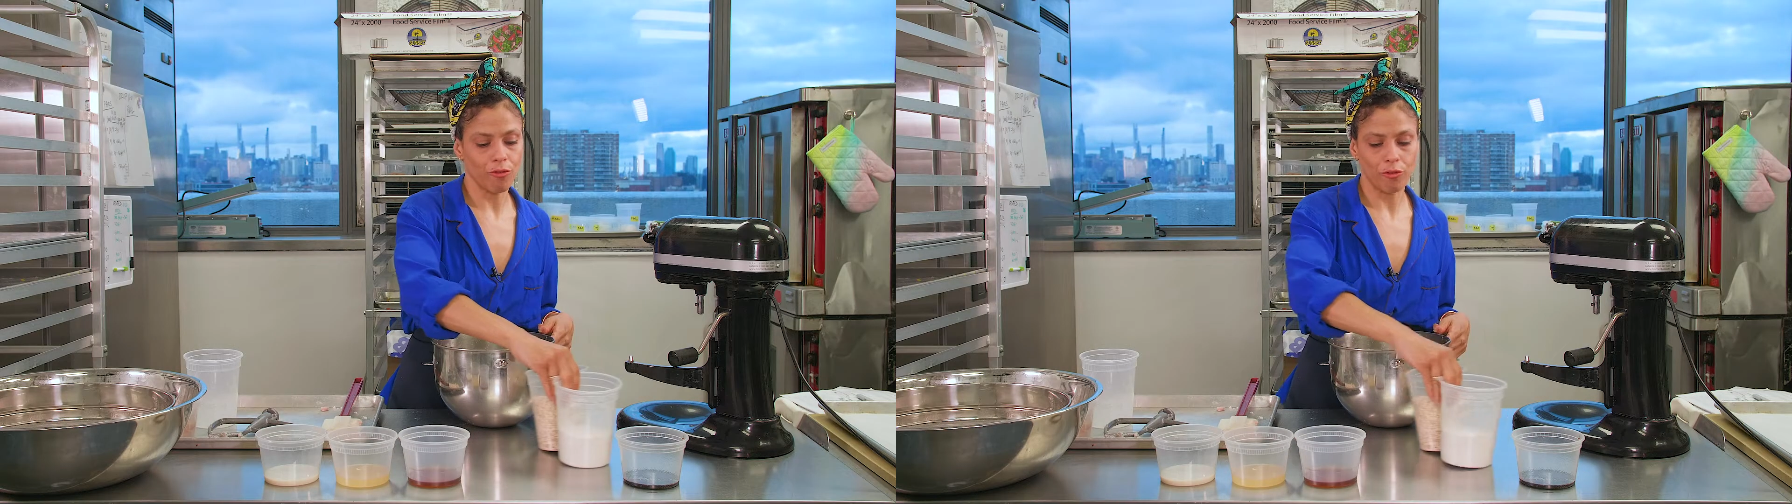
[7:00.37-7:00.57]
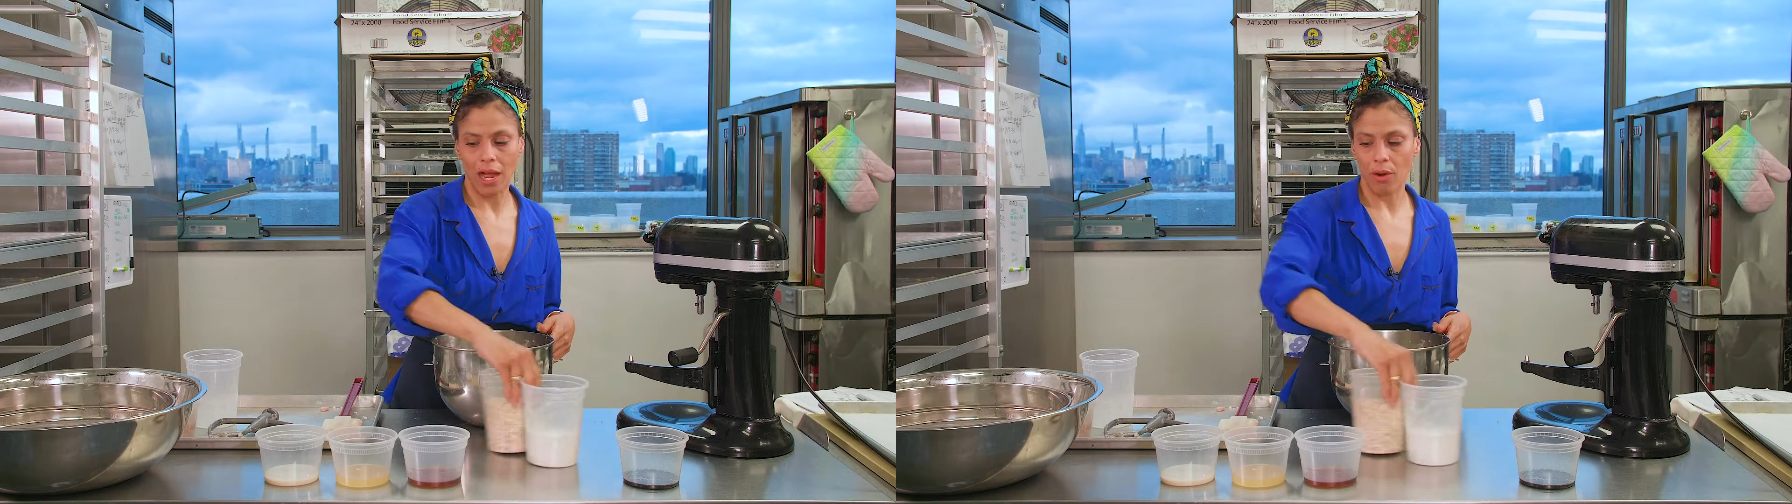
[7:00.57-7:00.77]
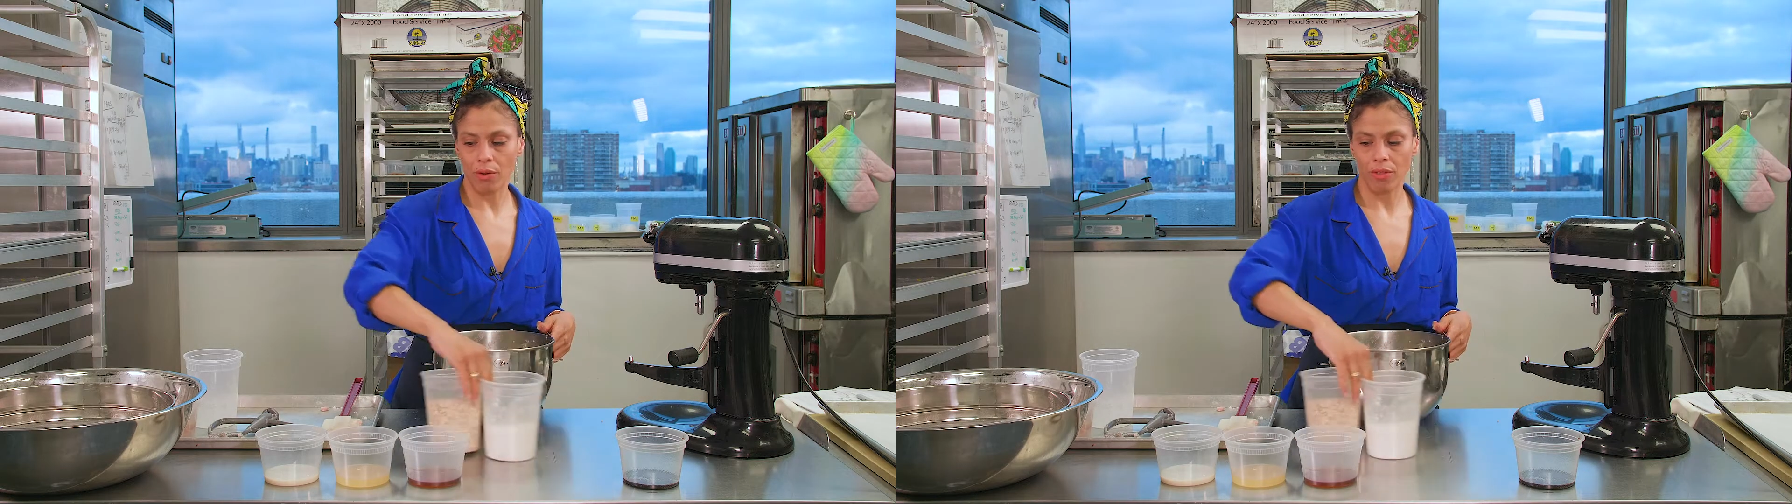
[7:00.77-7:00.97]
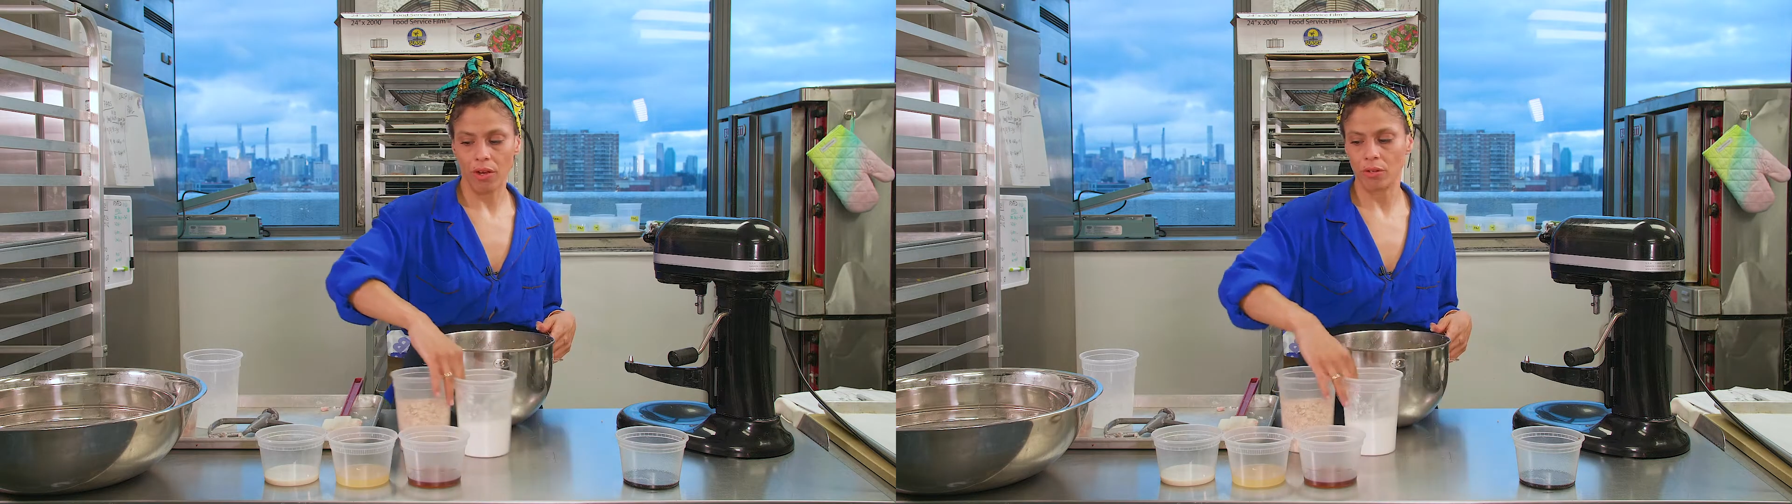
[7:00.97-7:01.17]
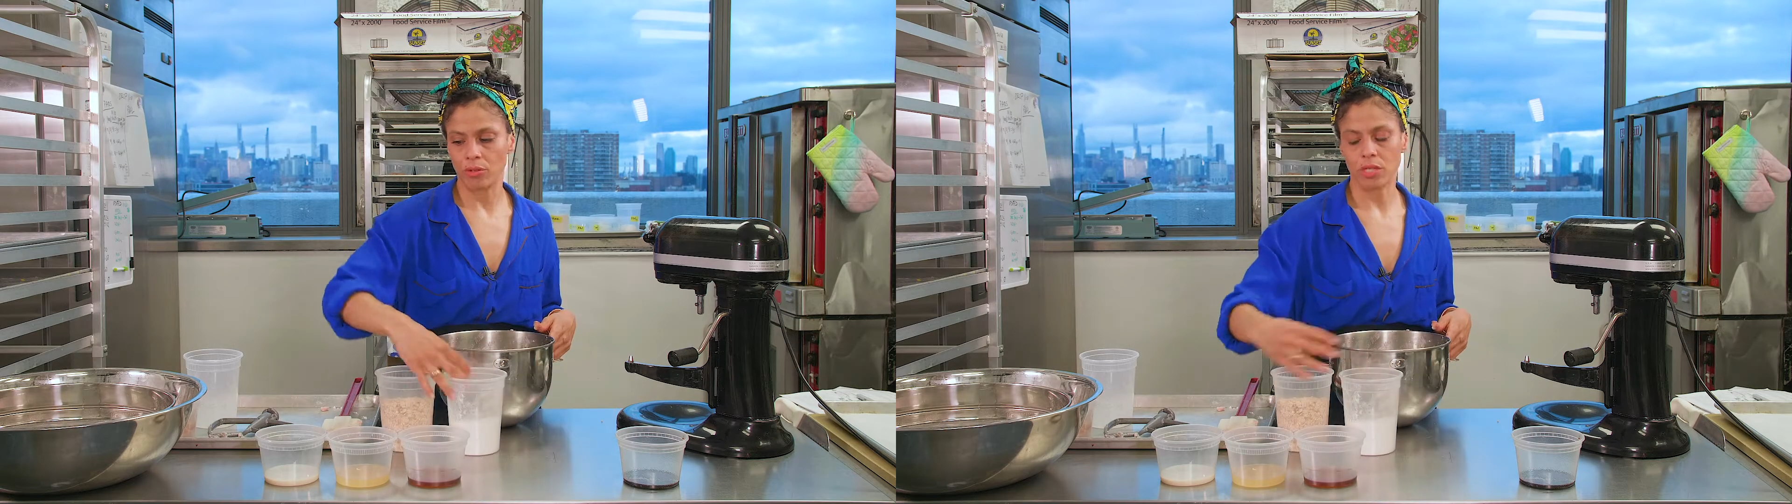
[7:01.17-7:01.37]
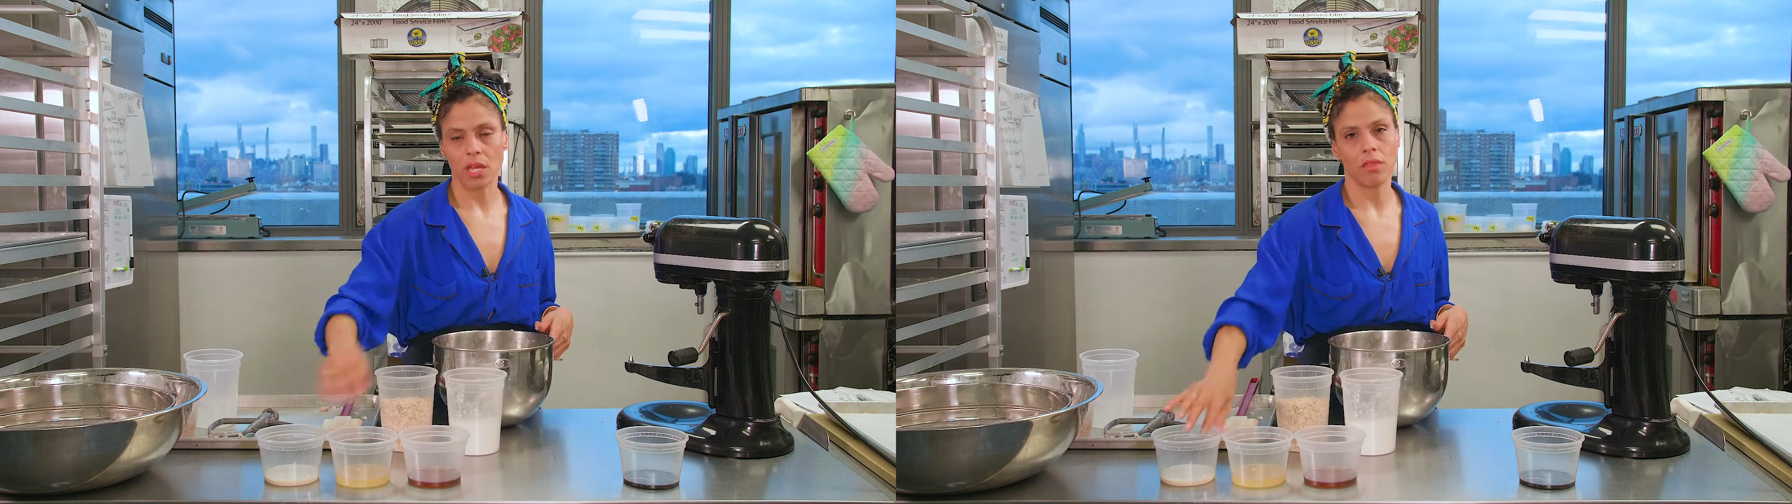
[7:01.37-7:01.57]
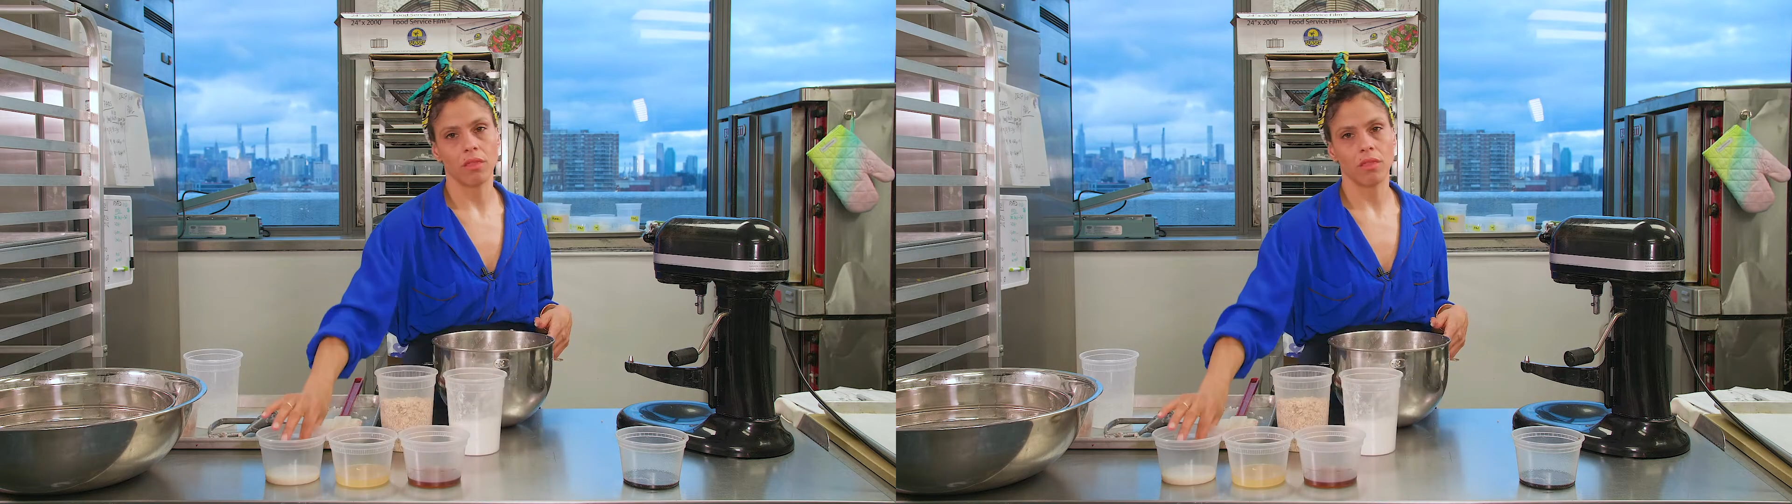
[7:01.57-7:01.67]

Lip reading: flour, the oats, and